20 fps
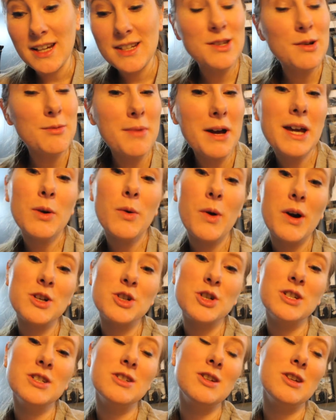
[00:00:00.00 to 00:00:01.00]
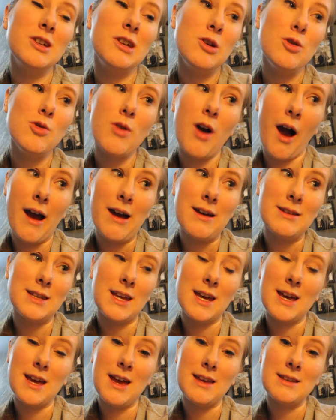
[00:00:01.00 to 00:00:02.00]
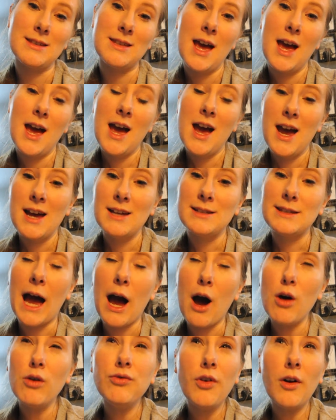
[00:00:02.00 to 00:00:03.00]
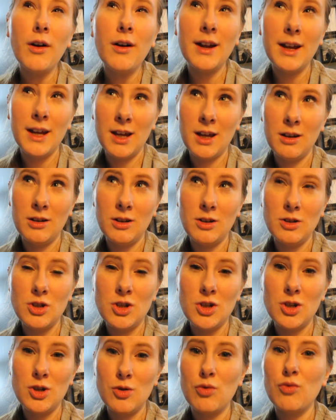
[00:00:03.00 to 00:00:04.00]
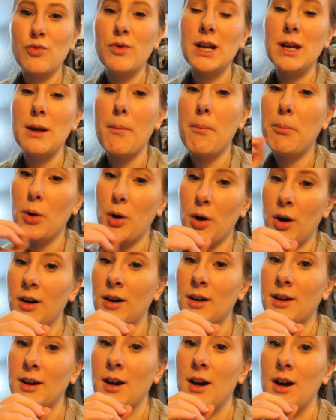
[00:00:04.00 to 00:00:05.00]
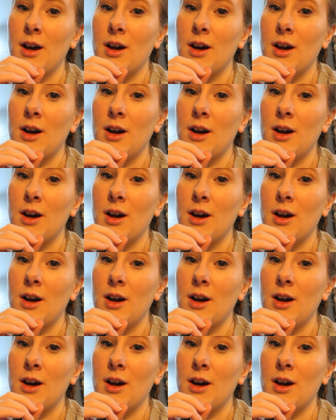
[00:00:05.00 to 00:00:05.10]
So my question to you guys is how far in do you read a book